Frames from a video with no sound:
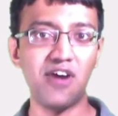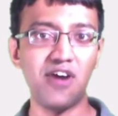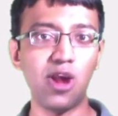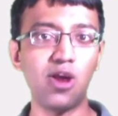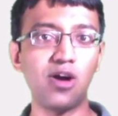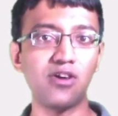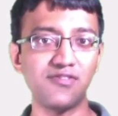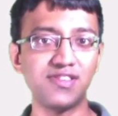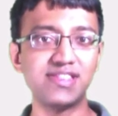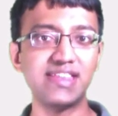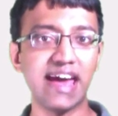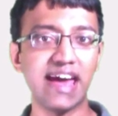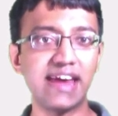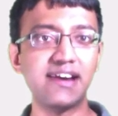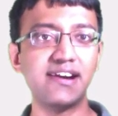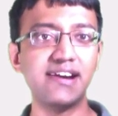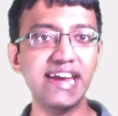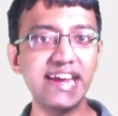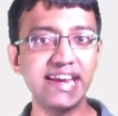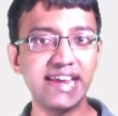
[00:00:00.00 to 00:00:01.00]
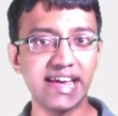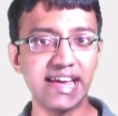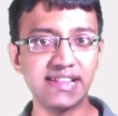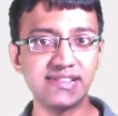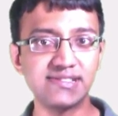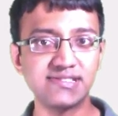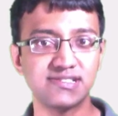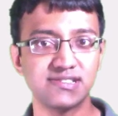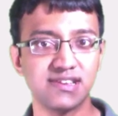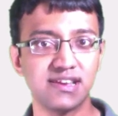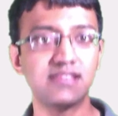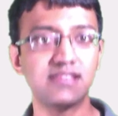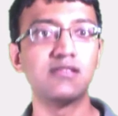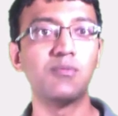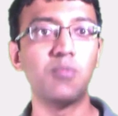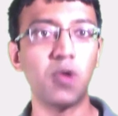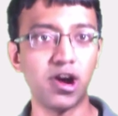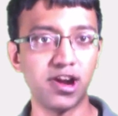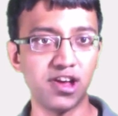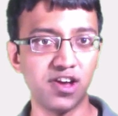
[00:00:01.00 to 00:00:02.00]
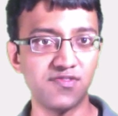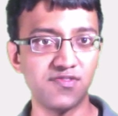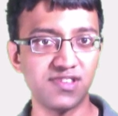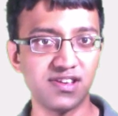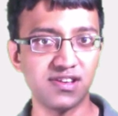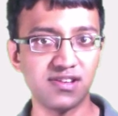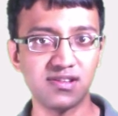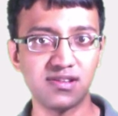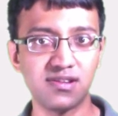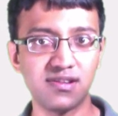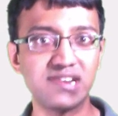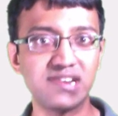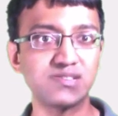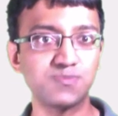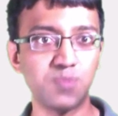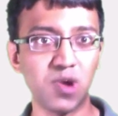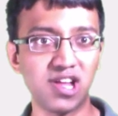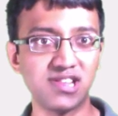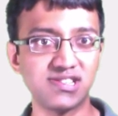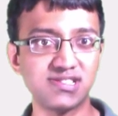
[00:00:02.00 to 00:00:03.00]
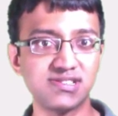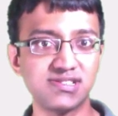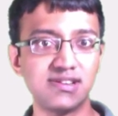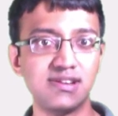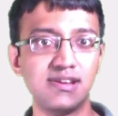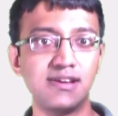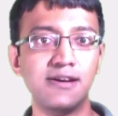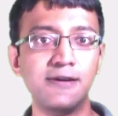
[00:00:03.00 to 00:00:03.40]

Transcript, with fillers: along with the error details in the body of the response.